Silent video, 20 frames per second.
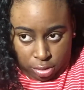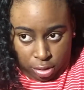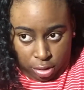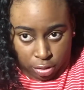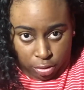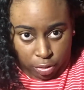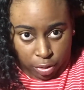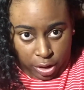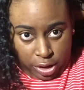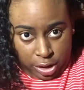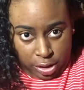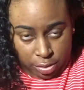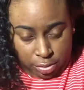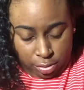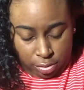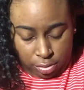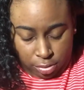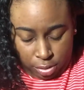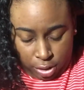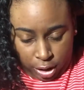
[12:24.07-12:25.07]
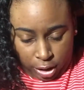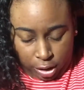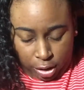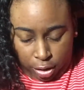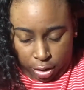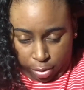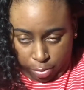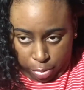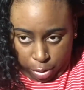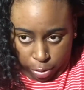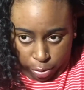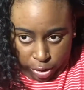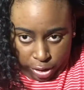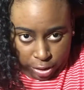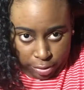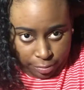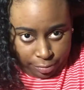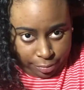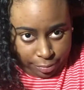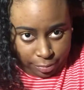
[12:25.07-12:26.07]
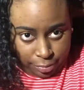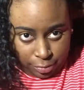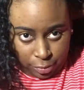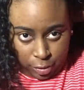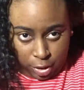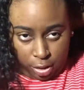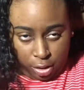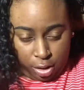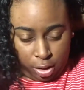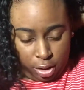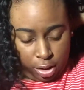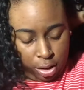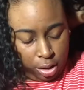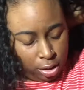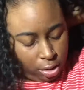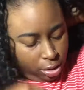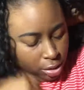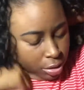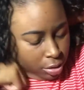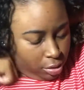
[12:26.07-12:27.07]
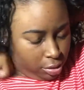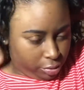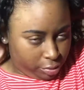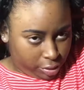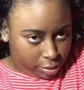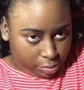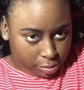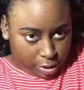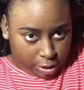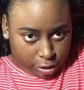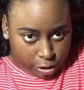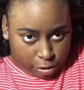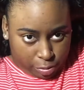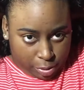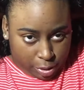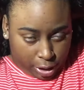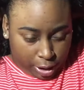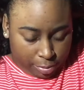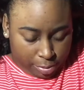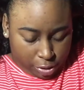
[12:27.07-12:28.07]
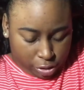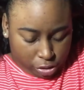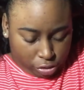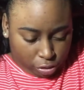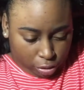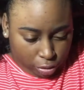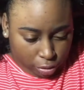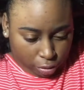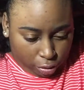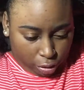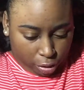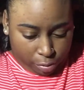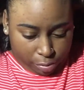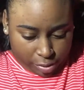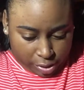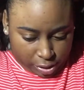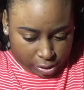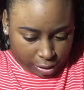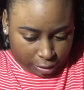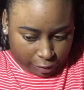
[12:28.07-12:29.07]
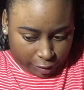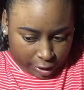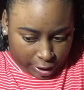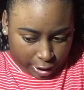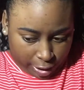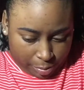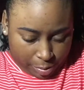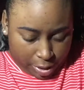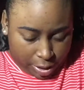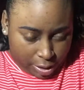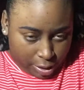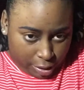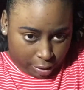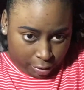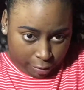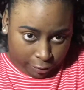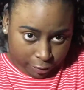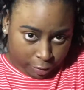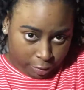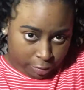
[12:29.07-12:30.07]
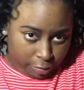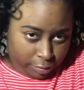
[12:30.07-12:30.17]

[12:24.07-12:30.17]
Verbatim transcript: Oh no, I didn't. thought I broke it. You know, sometimes you, I be strong arm and stuff. I gotta be careful.